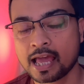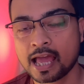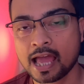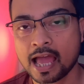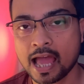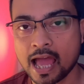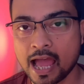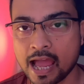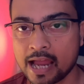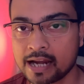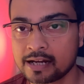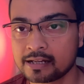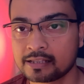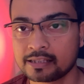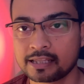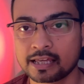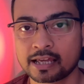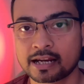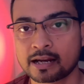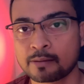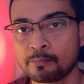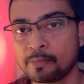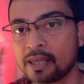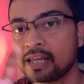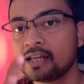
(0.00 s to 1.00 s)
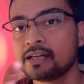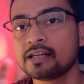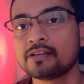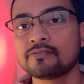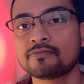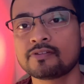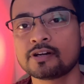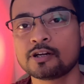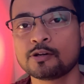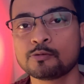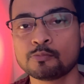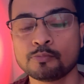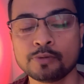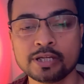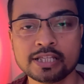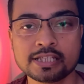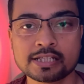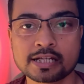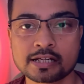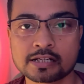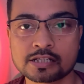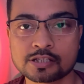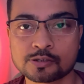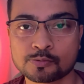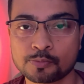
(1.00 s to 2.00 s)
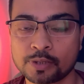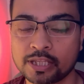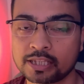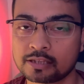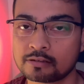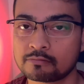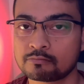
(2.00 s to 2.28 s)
and there are many different widgets with